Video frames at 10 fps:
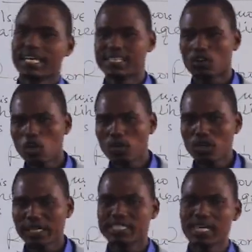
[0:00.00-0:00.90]
is a
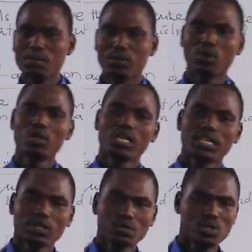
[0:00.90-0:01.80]
common example
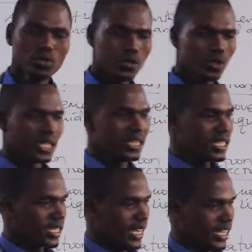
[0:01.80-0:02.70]
that we do use in
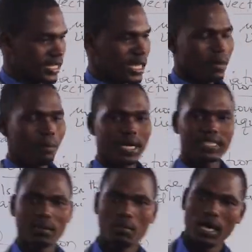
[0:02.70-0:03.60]
this case. But
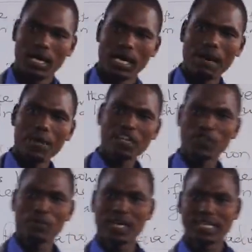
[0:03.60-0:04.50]
apart
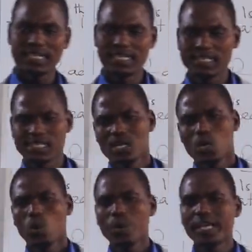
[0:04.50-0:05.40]
from that case,
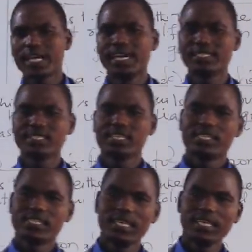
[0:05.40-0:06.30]
we
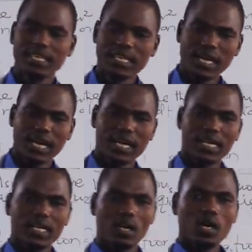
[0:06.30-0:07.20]
can see,
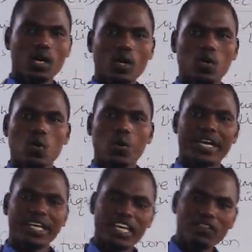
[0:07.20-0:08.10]
or we
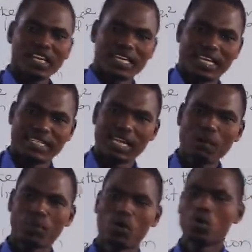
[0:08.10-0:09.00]
can give another
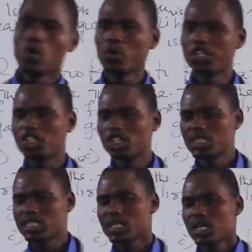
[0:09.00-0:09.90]
example, which
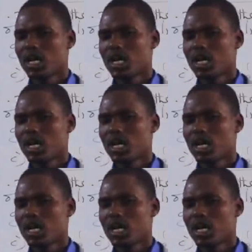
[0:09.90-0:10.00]
is